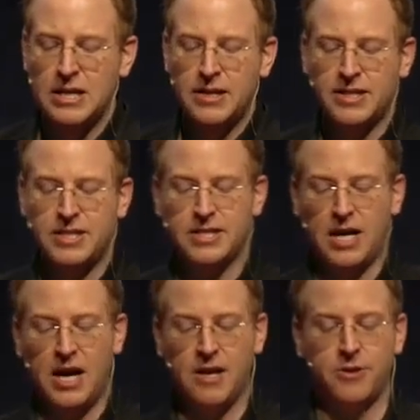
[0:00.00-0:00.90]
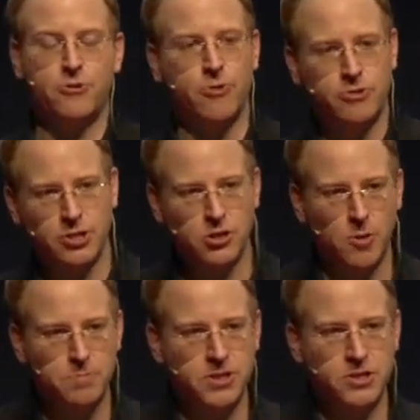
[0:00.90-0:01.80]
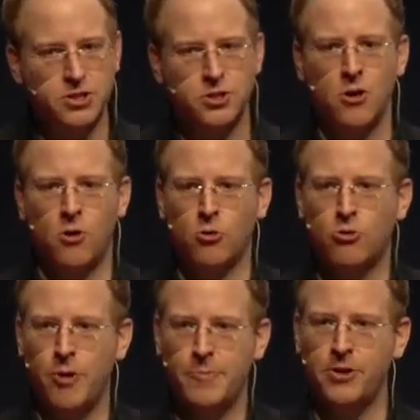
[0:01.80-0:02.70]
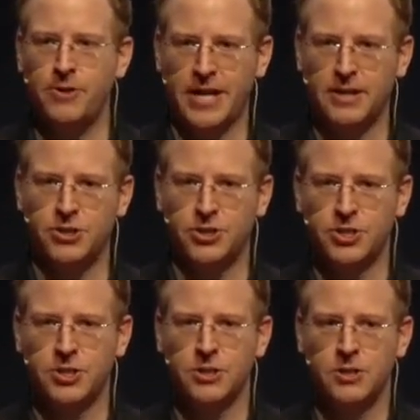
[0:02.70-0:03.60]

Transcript: this is either gross incompetence or criminal negligence.